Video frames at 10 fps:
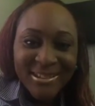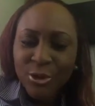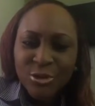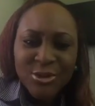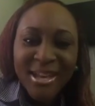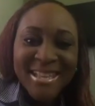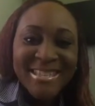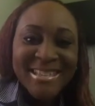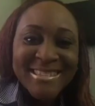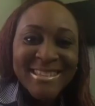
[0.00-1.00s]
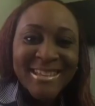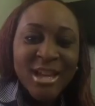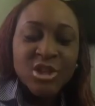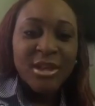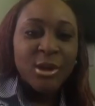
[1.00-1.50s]
Don't you get it?
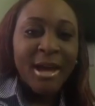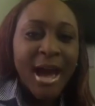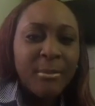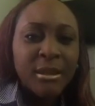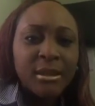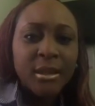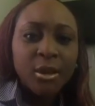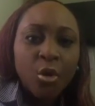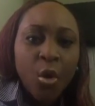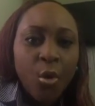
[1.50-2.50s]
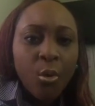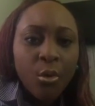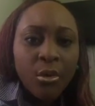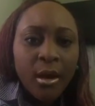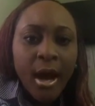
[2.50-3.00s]
So you can't be thinking,
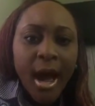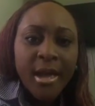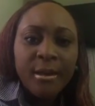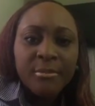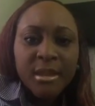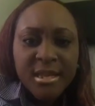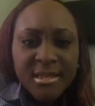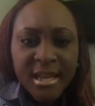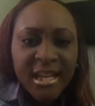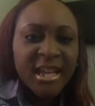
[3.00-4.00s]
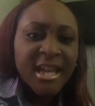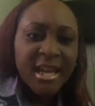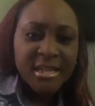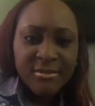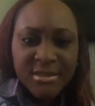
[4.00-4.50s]
oh, I am this in a
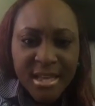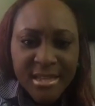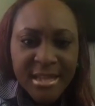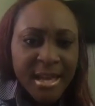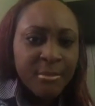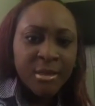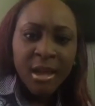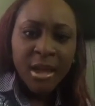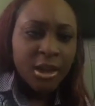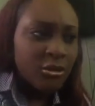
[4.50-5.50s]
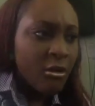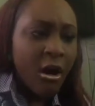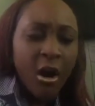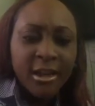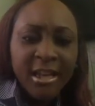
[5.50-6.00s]
negative sense. I am, you know, all the